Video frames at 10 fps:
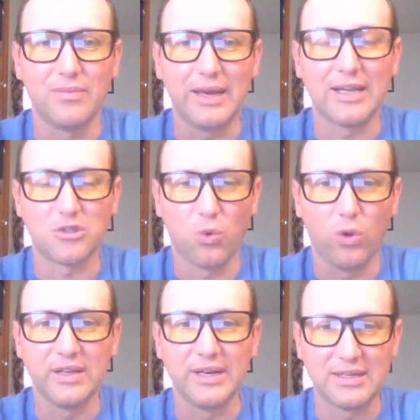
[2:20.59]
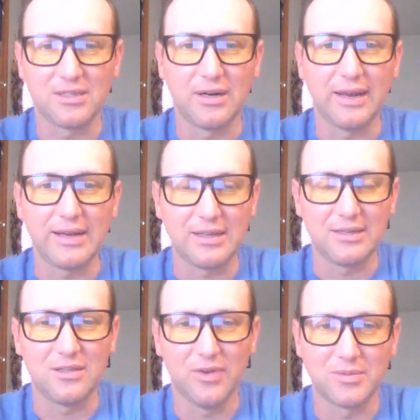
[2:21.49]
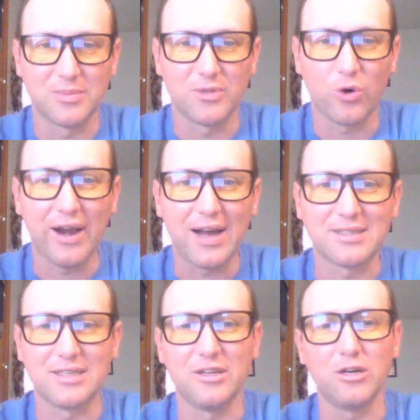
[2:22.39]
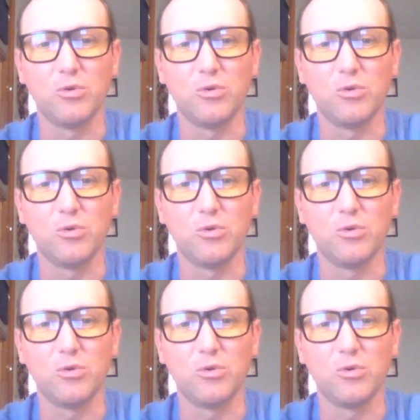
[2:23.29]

it gets old and it develops some cracks in there.